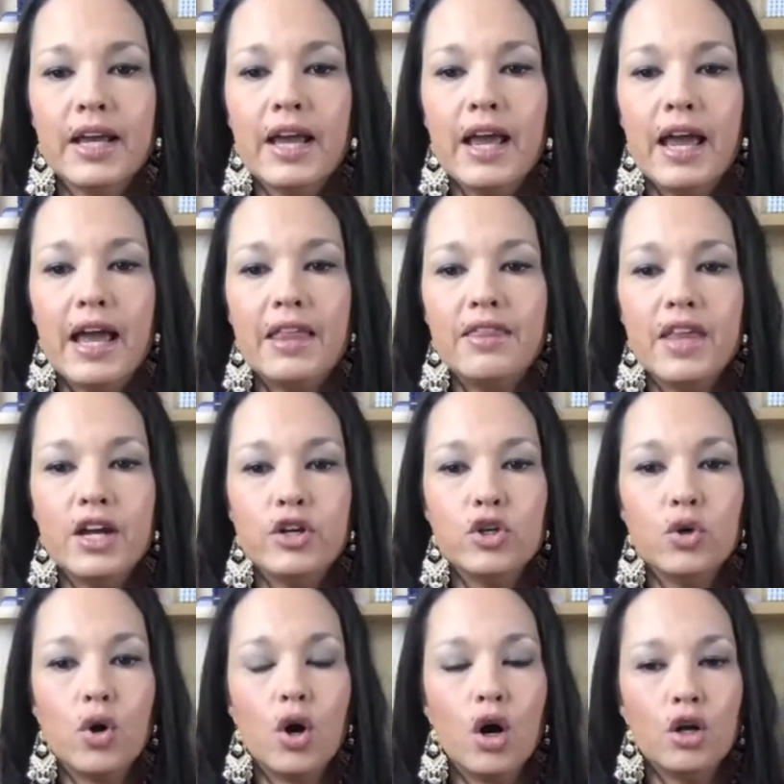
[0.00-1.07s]
And then you
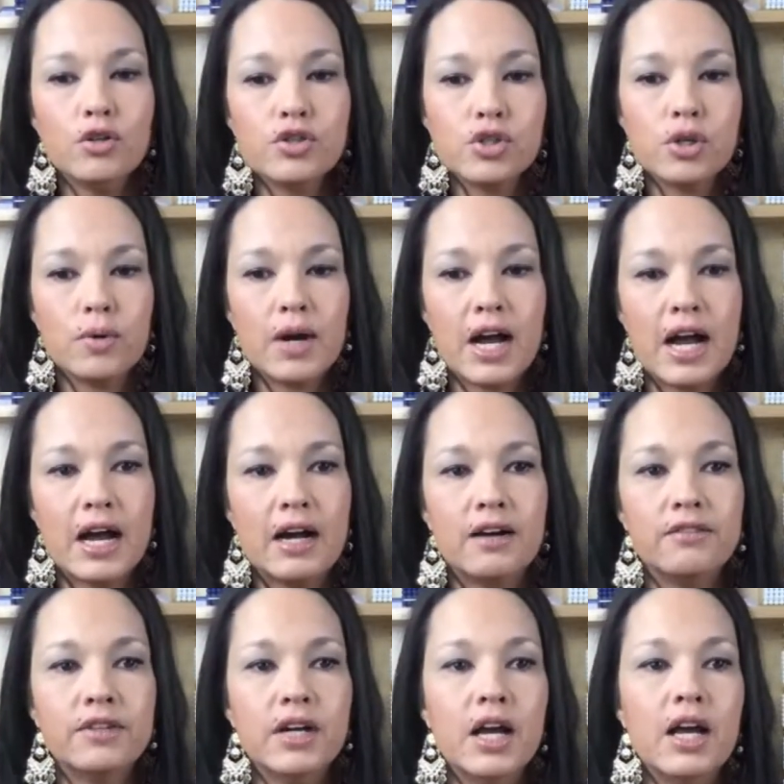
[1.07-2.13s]
also
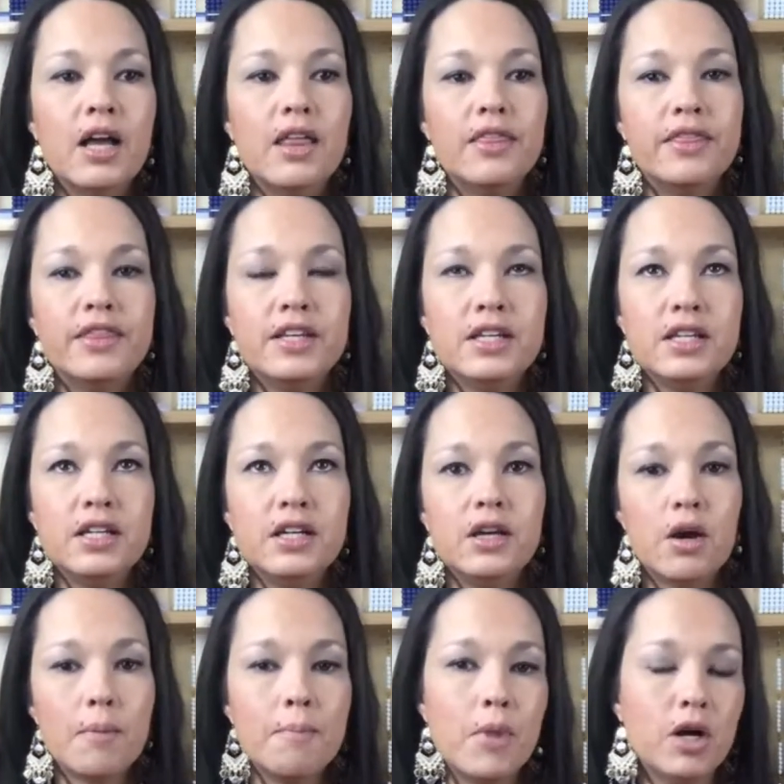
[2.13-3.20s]
have the
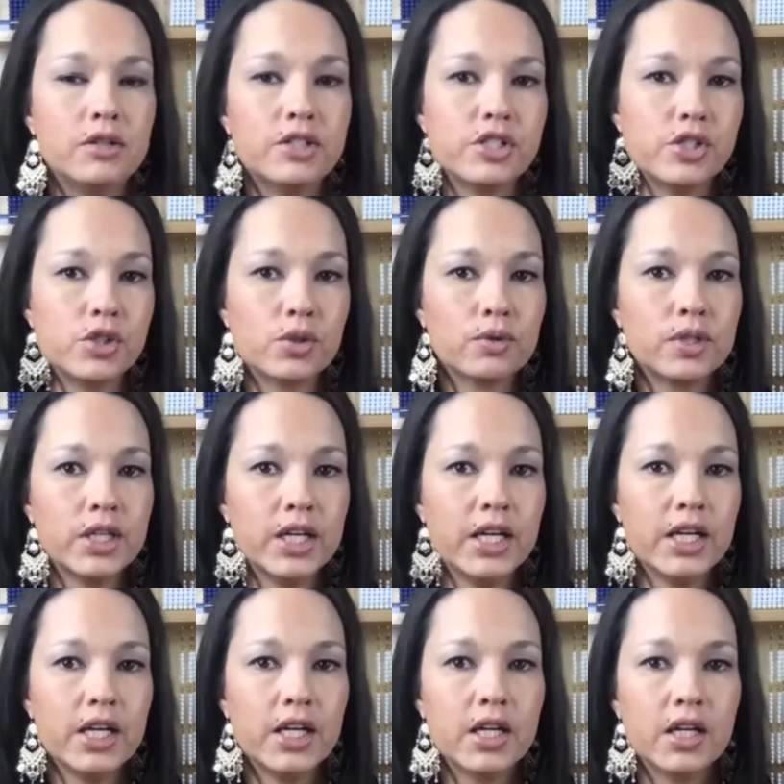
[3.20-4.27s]
Montessori